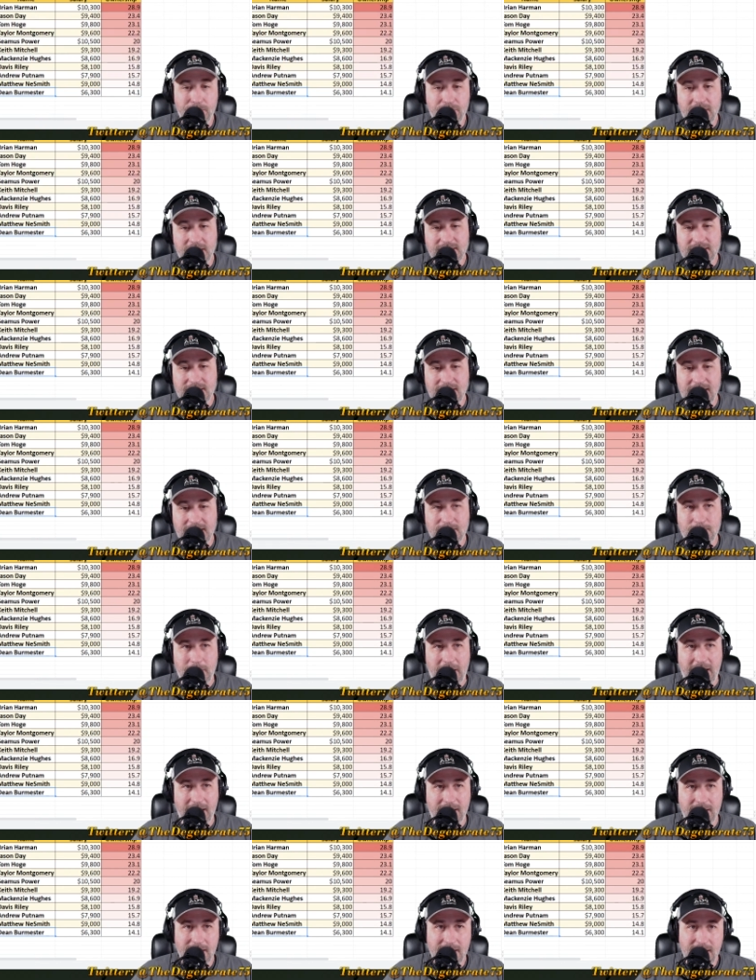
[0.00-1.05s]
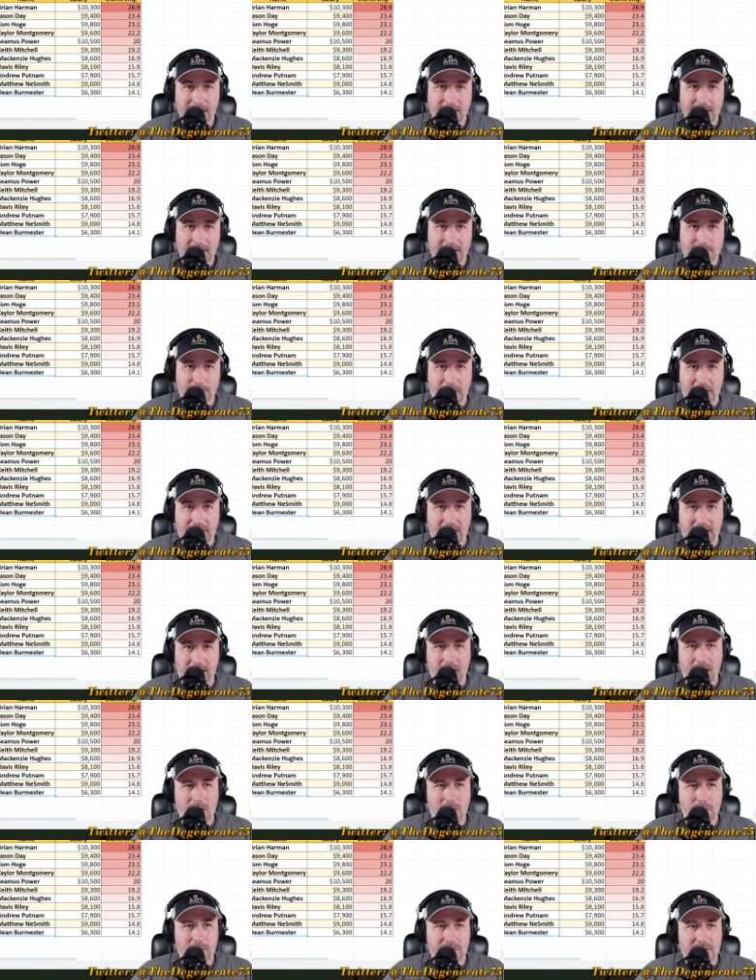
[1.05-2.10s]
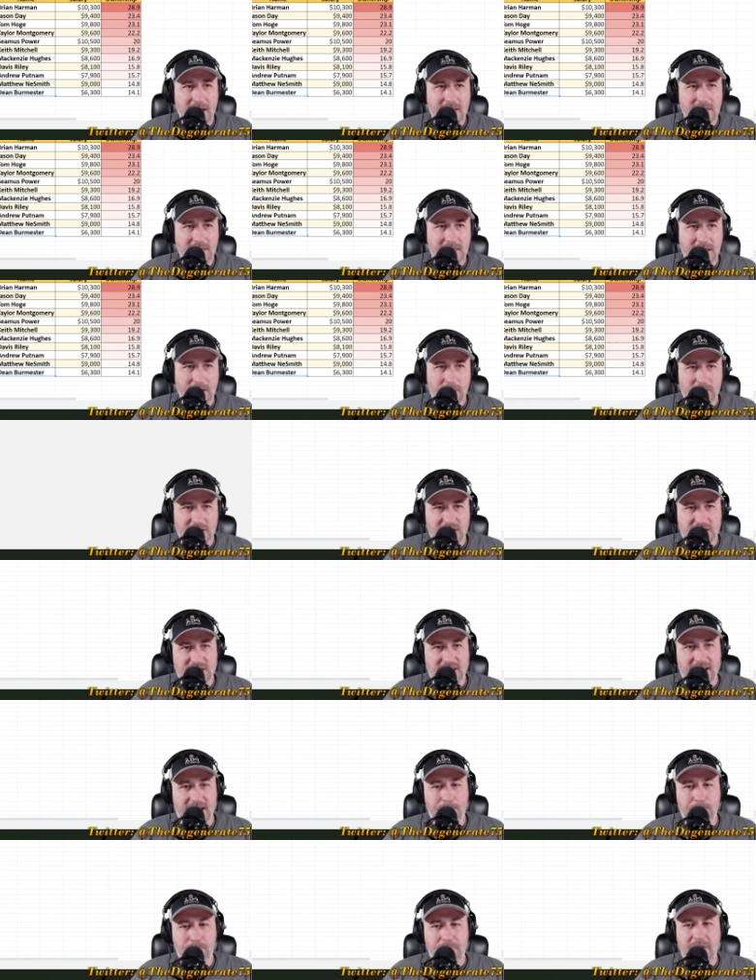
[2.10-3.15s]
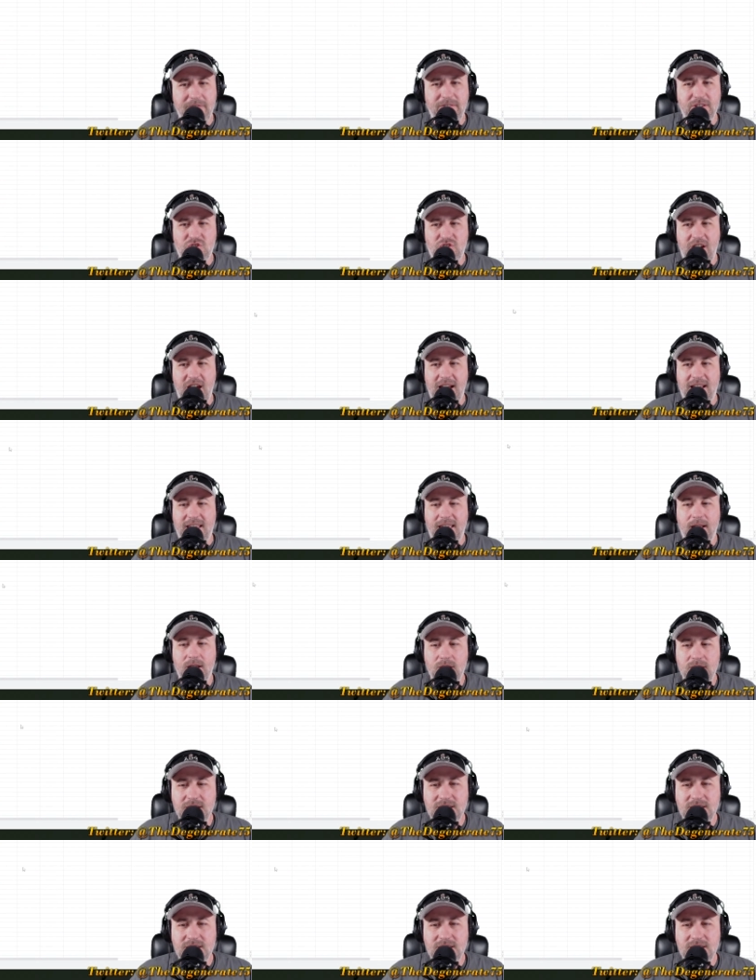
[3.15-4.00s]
That's my thing. Oh, the other thing we should check, pivot tracking.